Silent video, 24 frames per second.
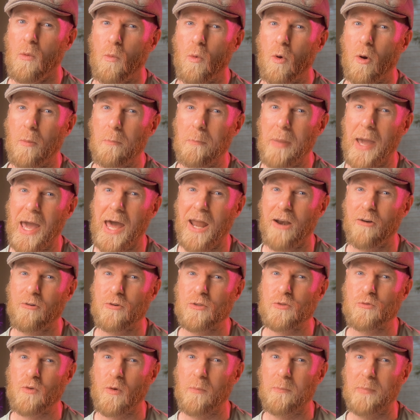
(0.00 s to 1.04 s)
where
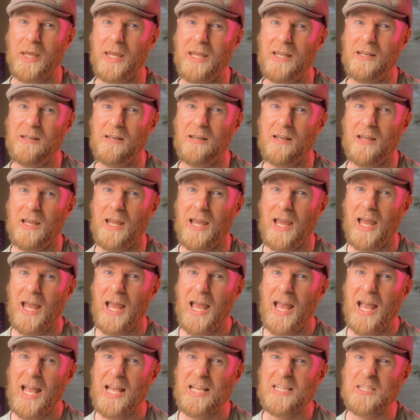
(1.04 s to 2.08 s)
patterns repeat
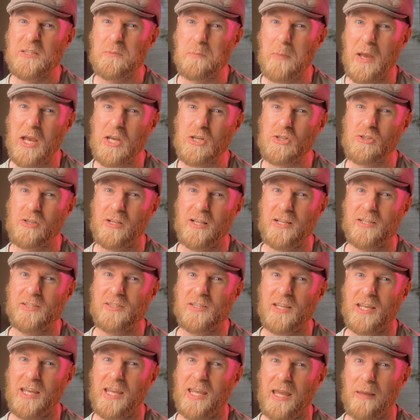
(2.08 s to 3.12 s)
and
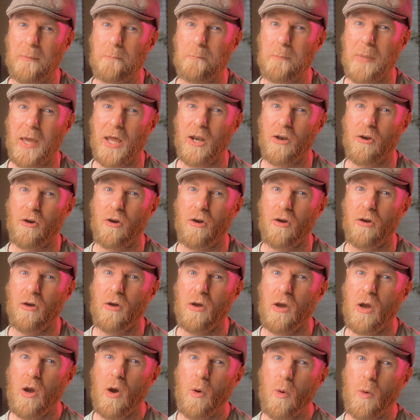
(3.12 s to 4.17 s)
specialists get better
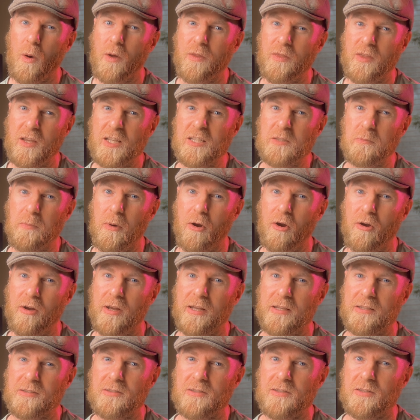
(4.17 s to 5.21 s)
with
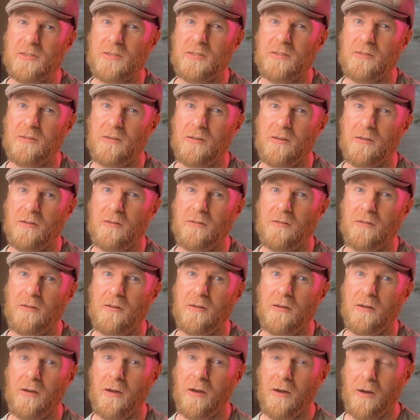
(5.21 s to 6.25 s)
experience.
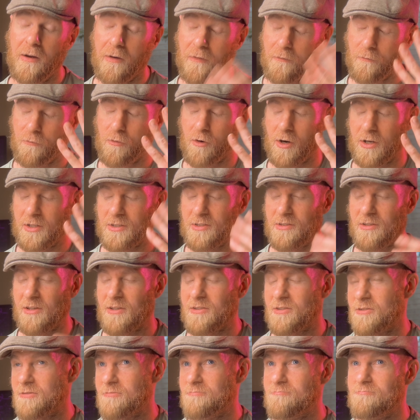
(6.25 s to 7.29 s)
For
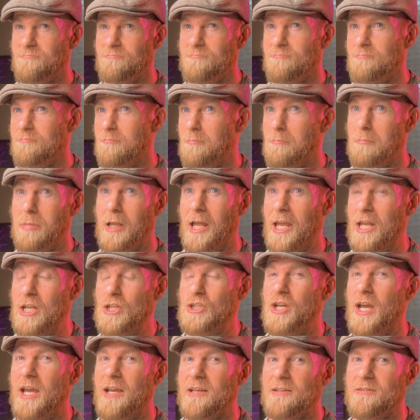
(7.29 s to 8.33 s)
instance, playing
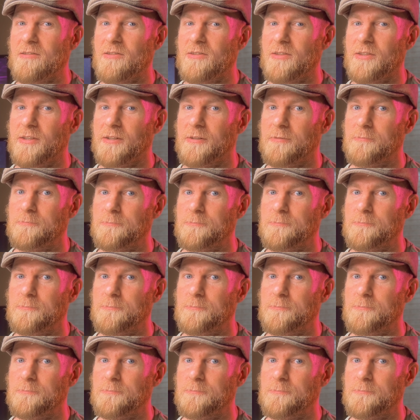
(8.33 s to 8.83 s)
chess.